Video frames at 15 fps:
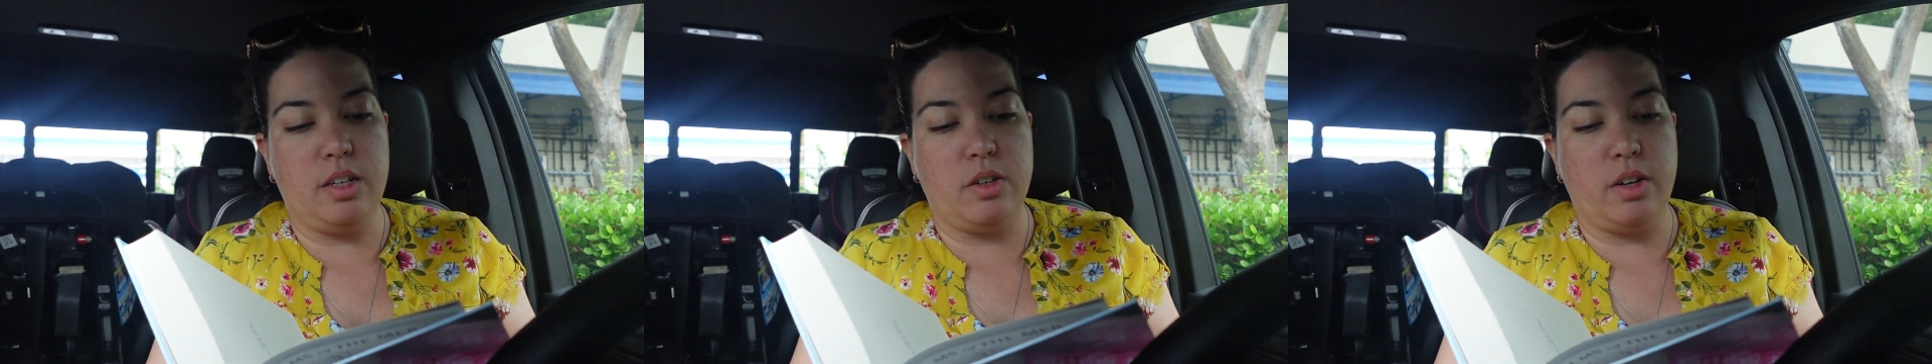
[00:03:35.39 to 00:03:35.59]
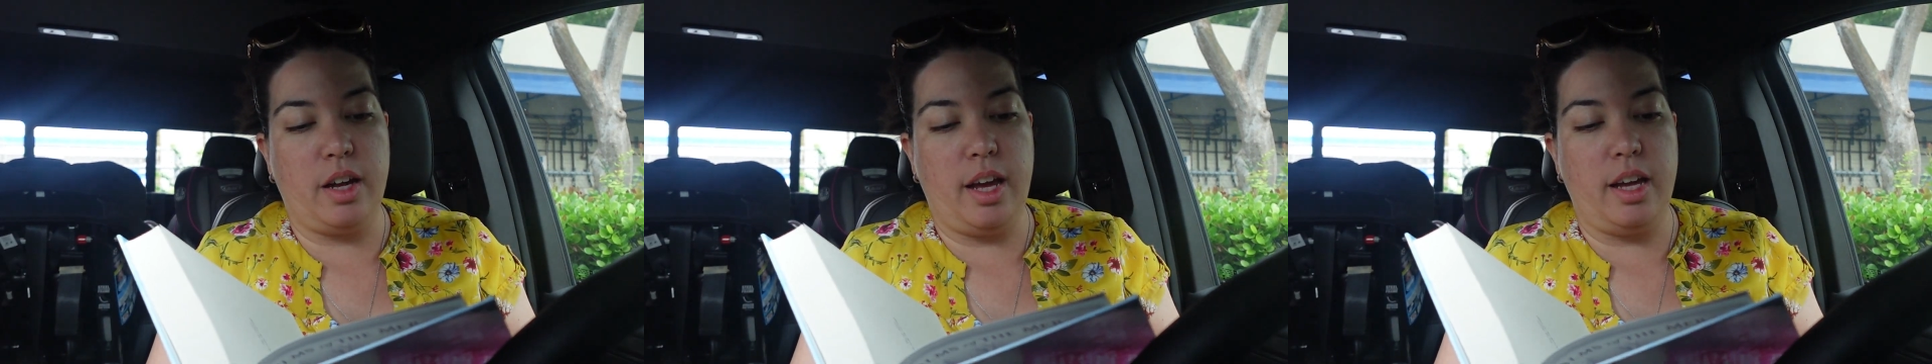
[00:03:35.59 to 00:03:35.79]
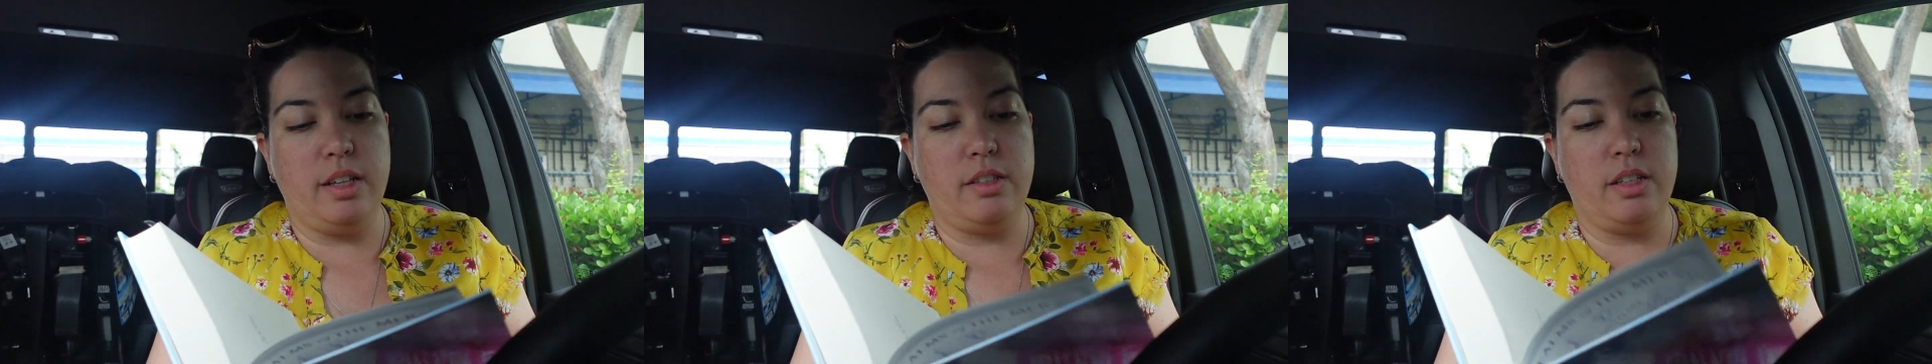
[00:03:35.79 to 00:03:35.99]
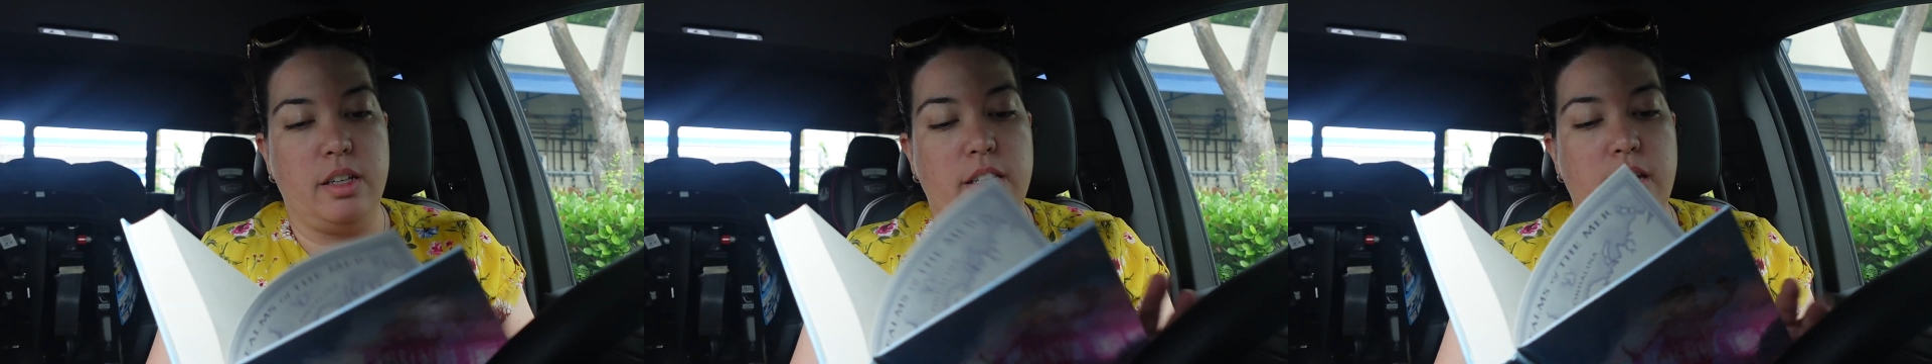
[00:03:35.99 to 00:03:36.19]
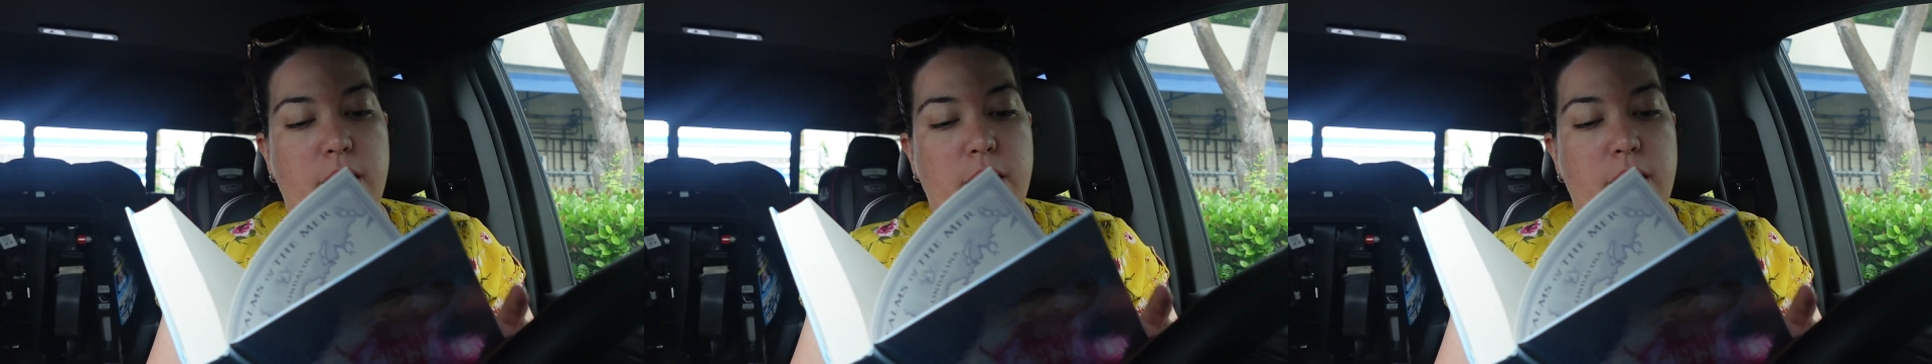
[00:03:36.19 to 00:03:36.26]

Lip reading: or 18.